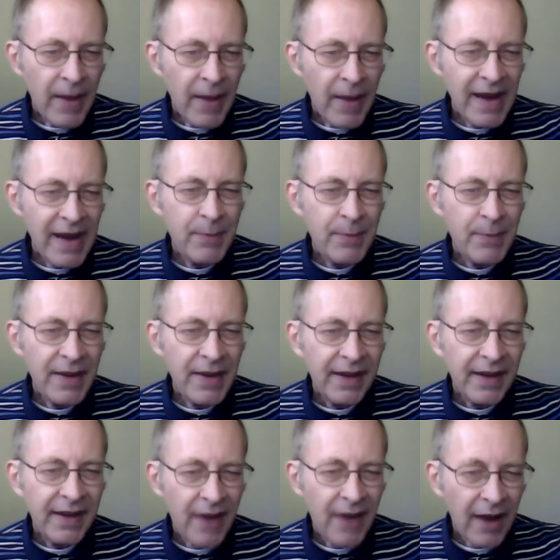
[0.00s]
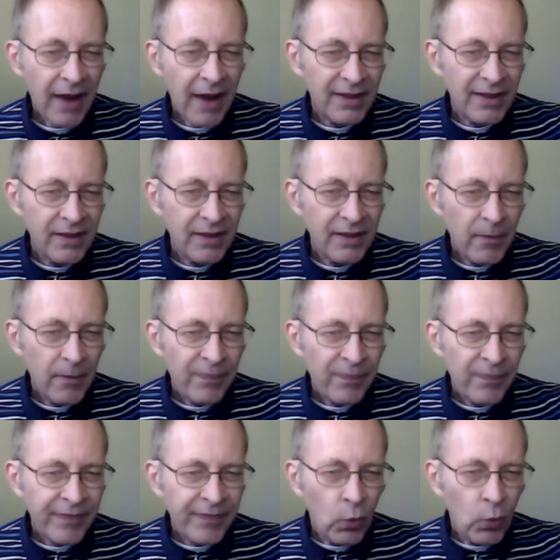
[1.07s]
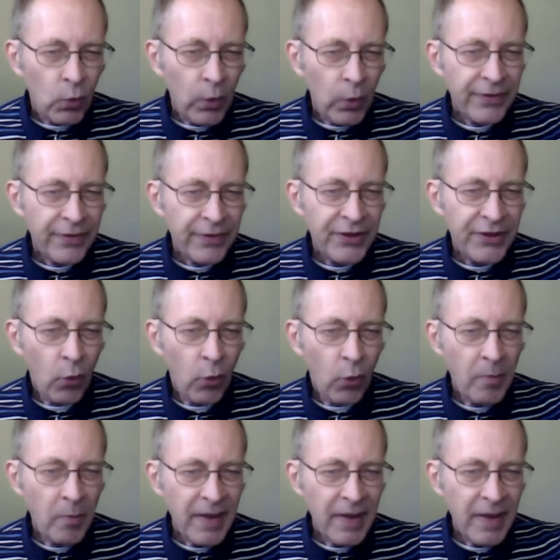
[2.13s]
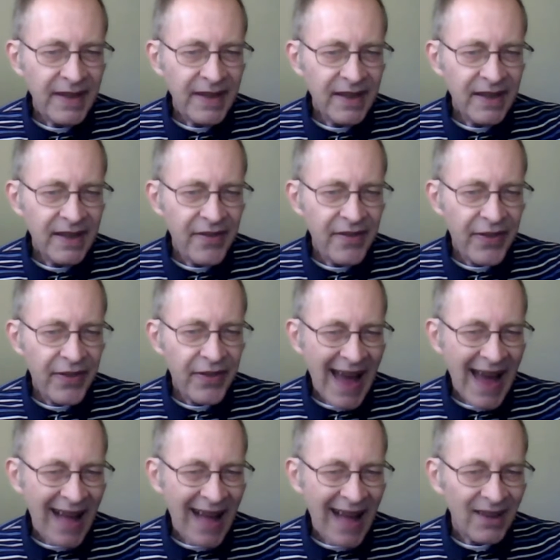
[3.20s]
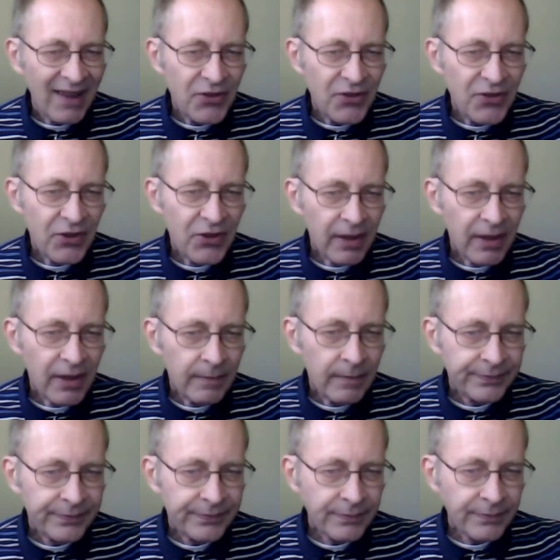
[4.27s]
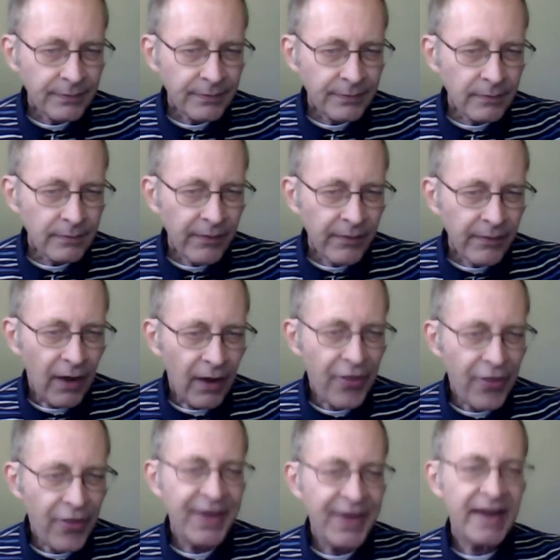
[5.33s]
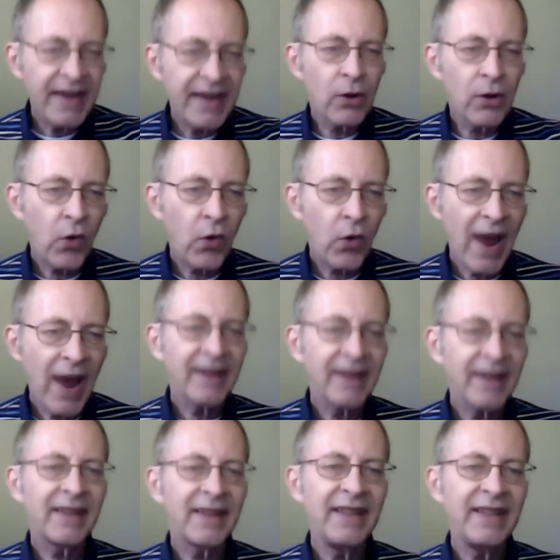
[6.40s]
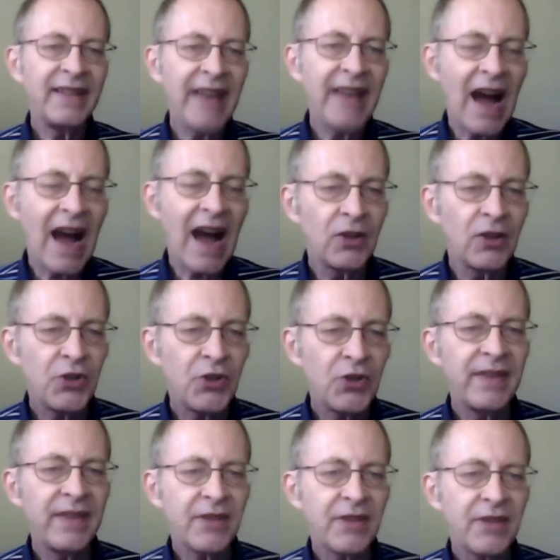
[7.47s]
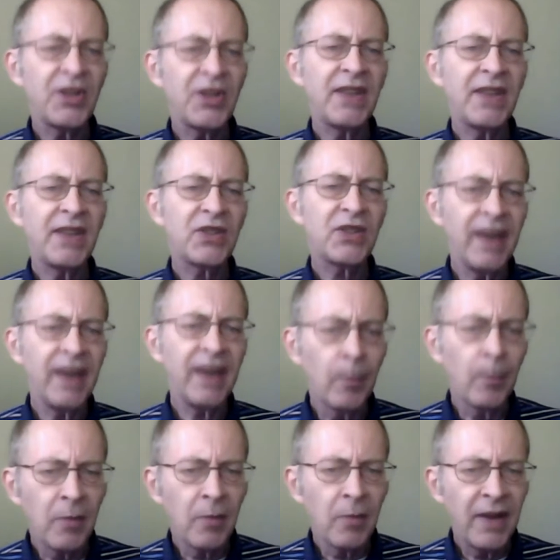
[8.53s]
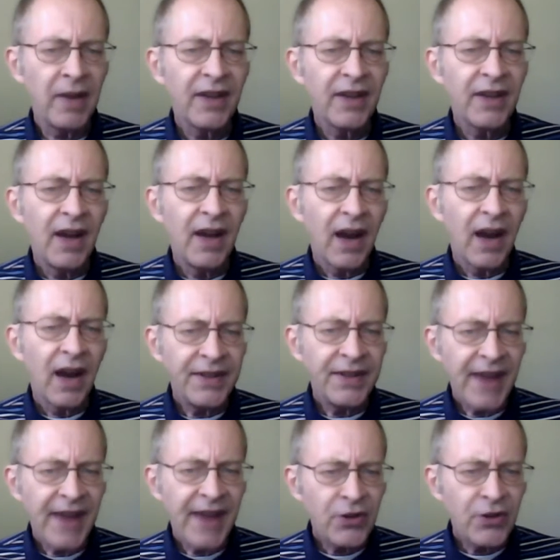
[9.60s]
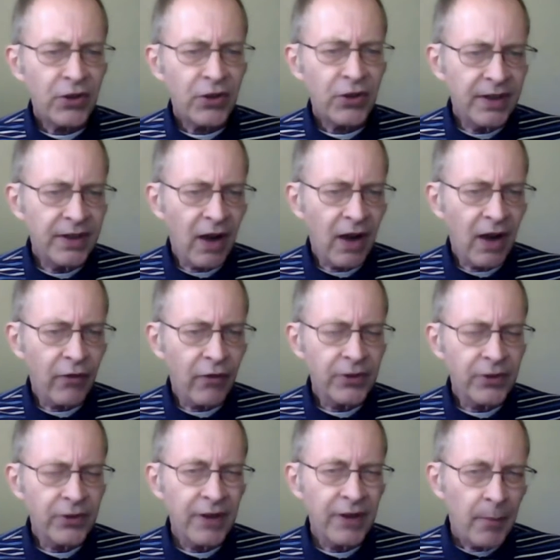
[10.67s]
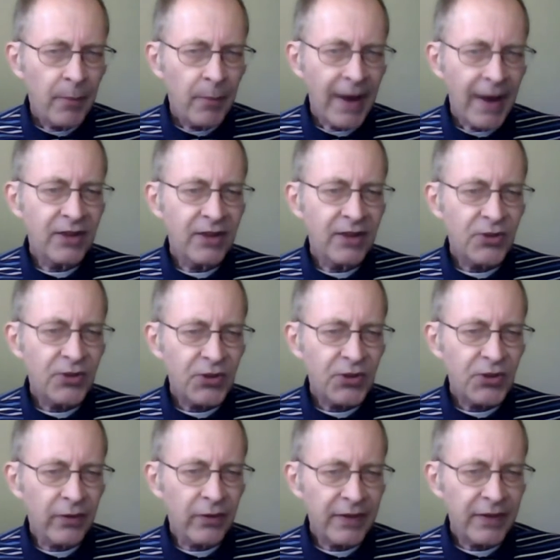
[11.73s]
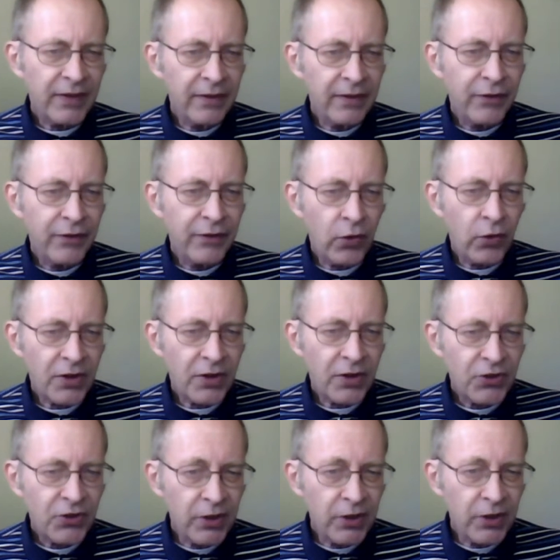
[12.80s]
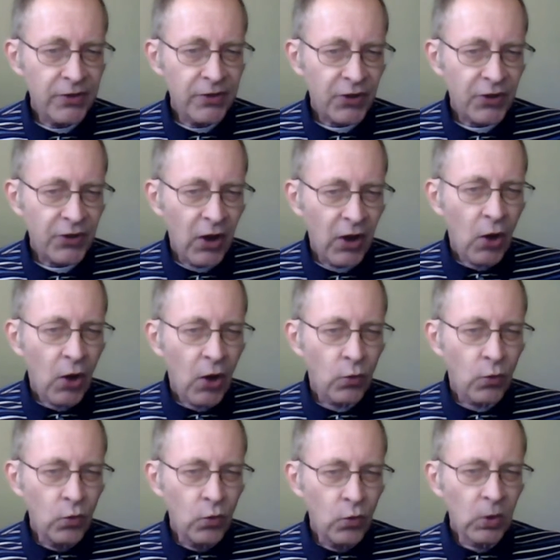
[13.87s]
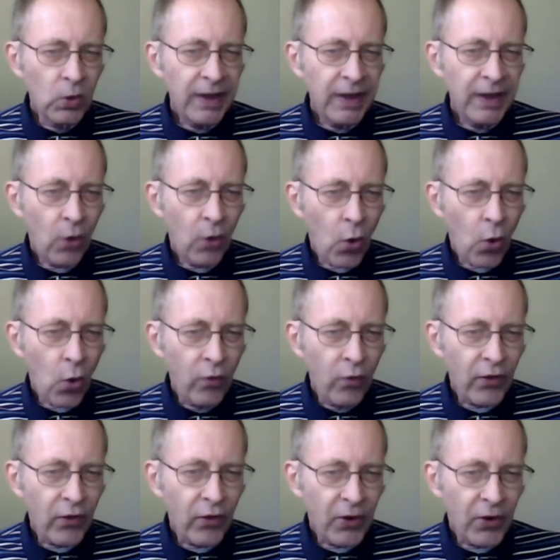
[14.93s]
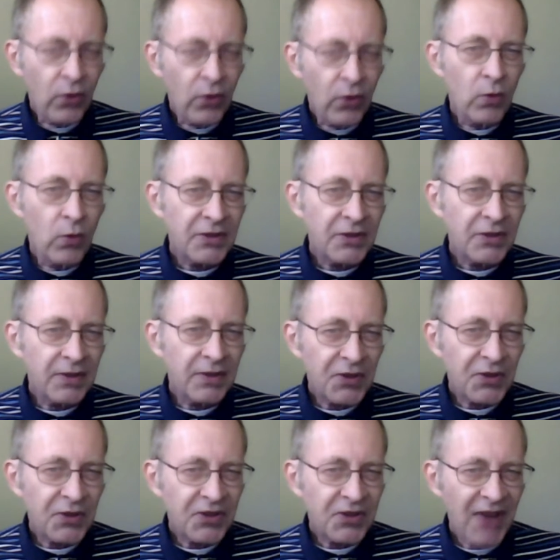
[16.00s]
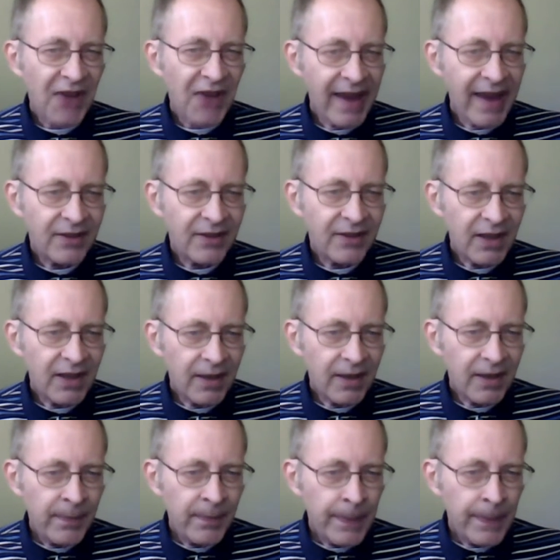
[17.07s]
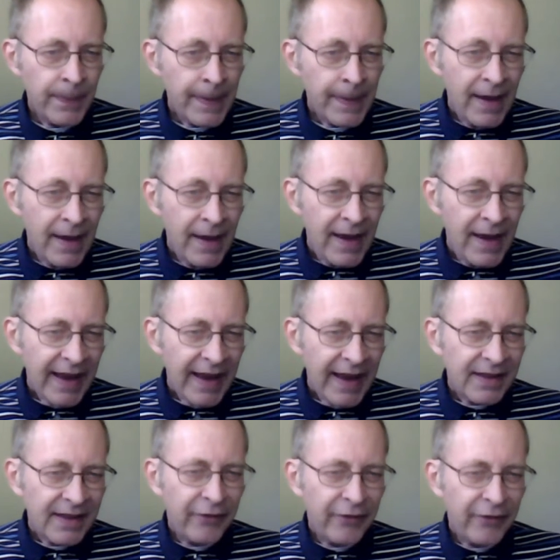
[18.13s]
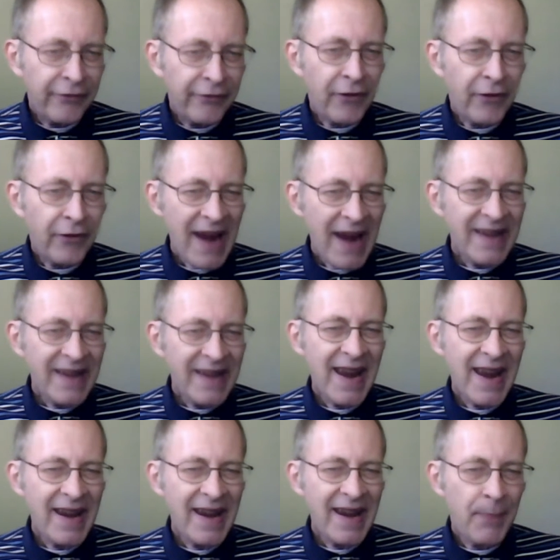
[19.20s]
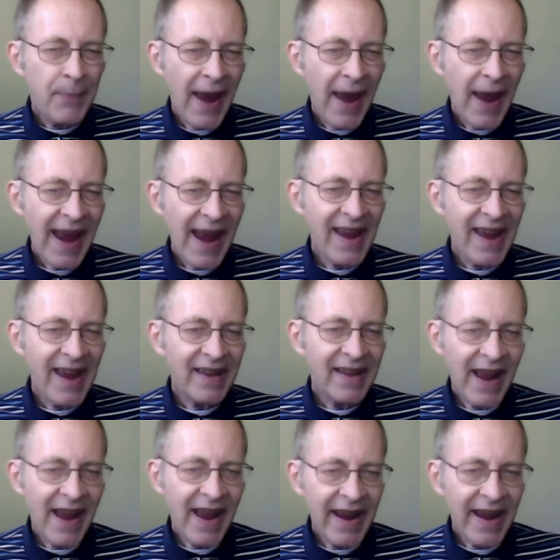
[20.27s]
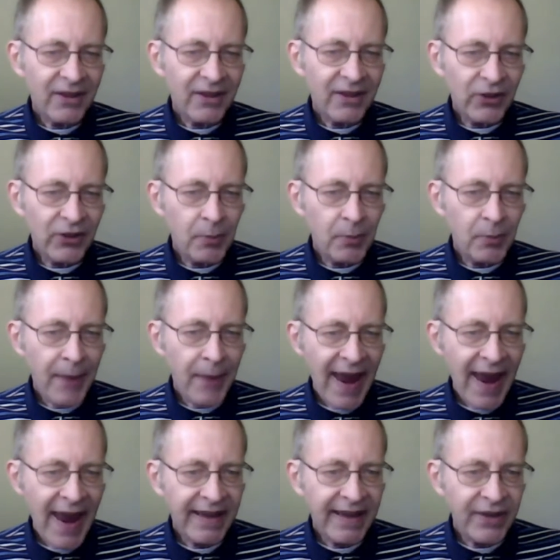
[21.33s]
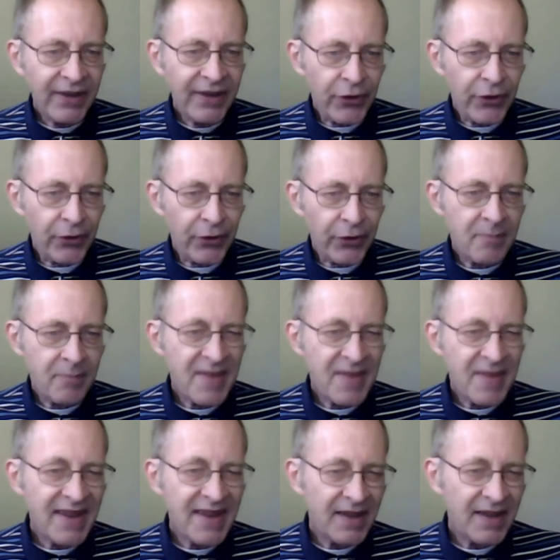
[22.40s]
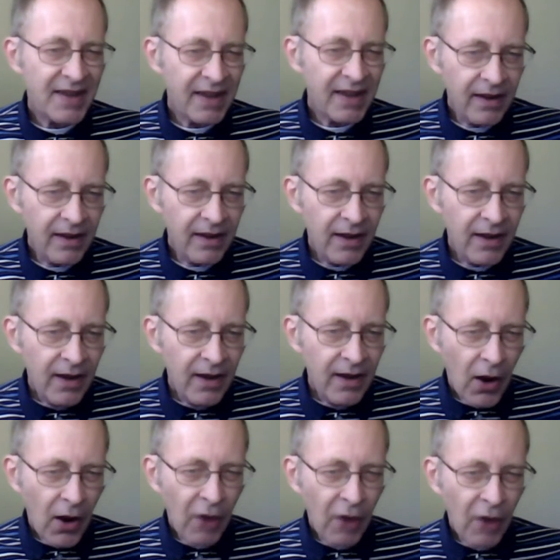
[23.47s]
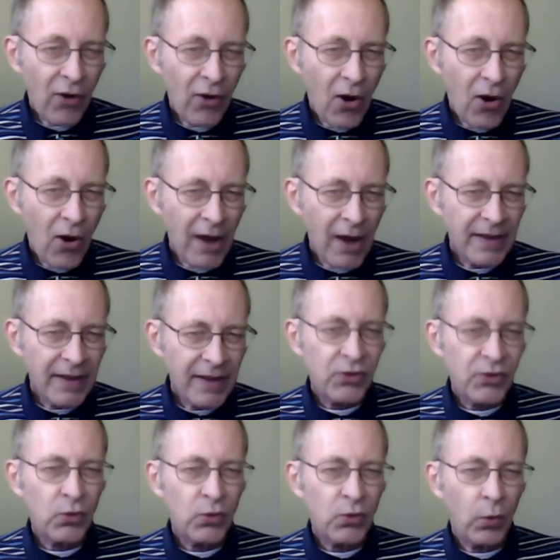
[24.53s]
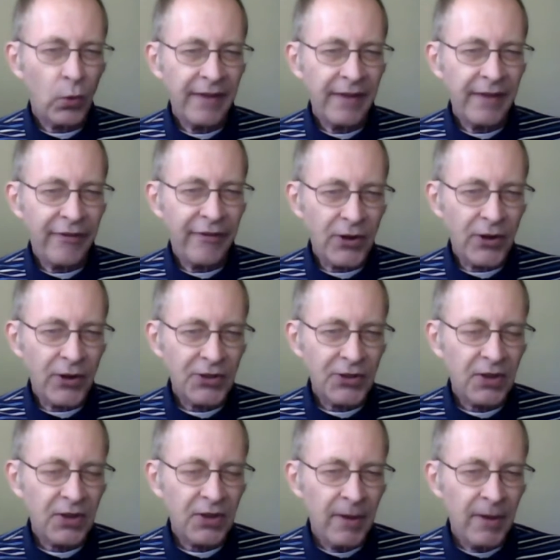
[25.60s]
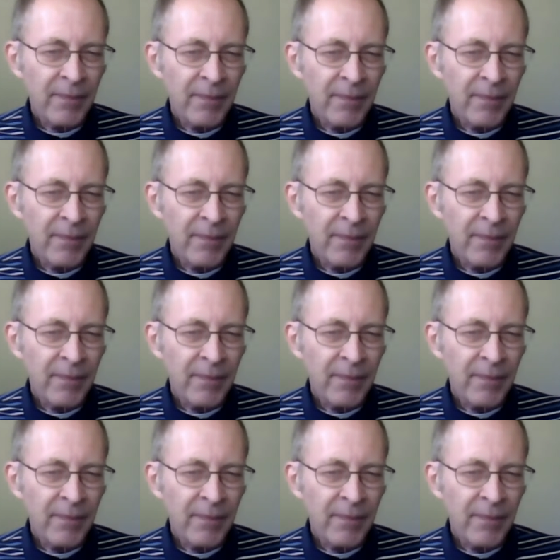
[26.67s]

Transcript: may be connected with Dominion Theology, a theocratic ideology that seeks to implement a nation governed by conservative Christians ruling over the rest of society. At the Friday Panhandle Pachyderm meeting of August 21st,